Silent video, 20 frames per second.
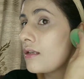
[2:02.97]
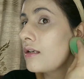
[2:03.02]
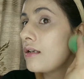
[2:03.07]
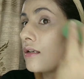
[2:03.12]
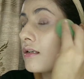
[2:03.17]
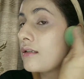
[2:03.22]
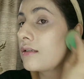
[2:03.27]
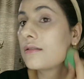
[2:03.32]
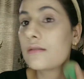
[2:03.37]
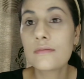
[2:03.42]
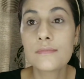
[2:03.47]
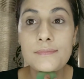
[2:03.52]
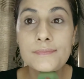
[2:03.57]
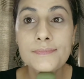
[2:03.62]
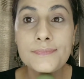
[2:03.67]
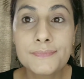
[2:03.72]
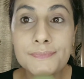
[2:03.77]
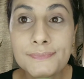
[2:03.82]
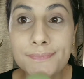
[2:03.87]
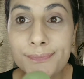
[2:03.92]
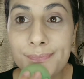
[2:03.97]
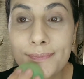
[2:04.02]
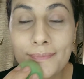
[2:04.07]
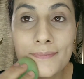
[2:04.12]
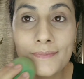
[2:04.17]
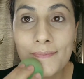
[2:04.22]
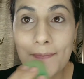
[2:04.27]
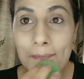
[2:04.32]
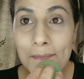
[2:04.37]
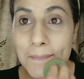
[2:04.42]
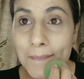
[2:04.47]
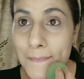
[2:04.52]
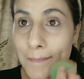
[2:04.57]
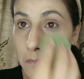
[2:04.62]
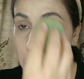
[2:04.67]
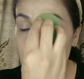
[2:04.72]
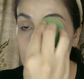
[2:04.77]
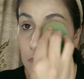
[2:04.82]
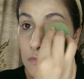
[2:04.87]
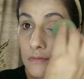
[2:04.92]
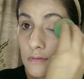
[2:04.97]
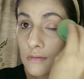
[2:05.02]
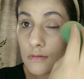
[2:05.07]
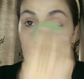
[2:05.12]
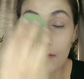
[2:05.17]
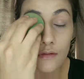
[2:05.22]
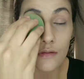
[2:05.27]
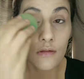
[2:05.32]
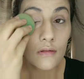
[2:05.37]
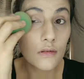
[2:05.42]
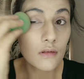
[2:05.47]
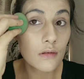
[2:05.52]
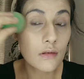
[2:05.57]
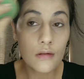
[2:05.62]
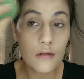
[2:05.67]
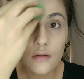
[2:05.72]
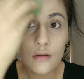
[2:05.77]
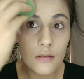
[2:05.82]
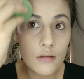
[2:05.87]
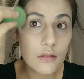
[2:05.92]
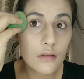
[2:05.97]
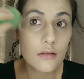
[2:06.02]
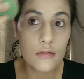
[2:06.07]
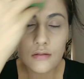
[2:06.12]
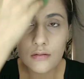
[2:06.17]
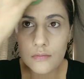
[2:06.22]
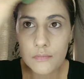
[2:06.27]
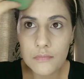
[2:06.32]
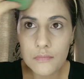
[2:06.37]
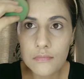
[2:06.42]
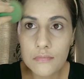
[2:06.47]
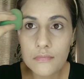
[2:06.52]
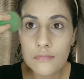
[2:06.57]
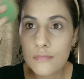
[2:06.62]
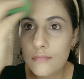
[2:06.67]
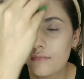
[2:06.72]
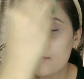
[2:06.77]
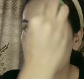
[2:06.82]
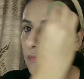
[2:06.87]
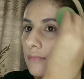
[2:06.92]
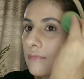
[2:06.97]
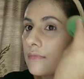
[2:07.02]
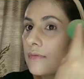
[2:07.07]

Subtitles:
it's not looking so bad yet. The color is a